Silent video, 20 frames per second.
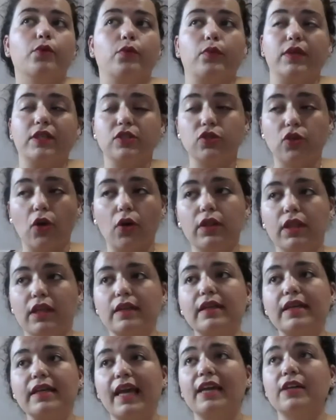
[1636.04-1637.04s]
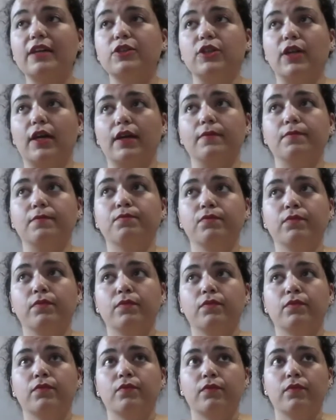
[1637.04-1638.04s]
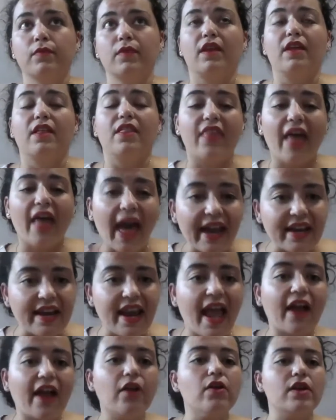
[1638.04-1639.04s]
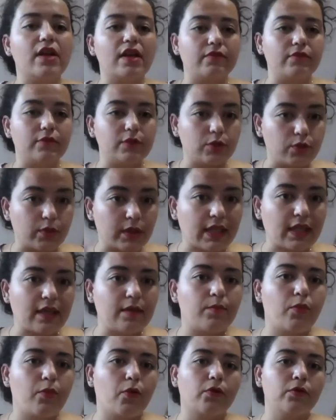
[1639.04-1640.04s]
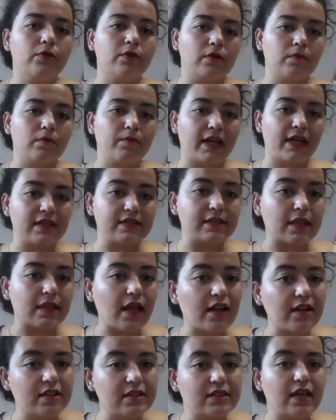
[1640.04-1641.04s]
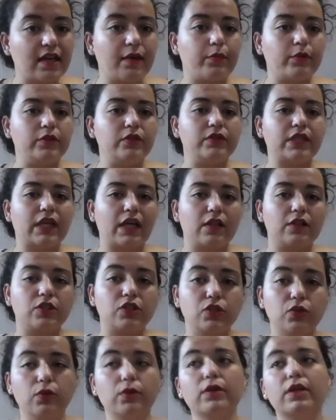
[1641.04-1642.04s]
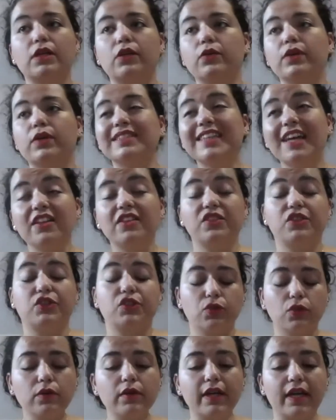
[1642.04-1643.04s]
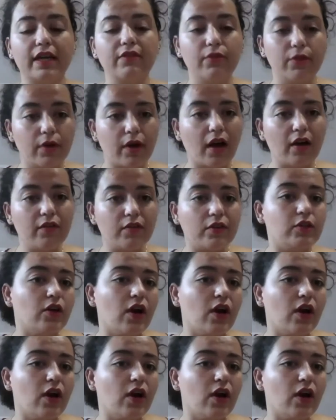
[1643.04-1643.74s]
we start litigation, that narrative is really important, because a lot of the time when you tell a story, you can tell a story of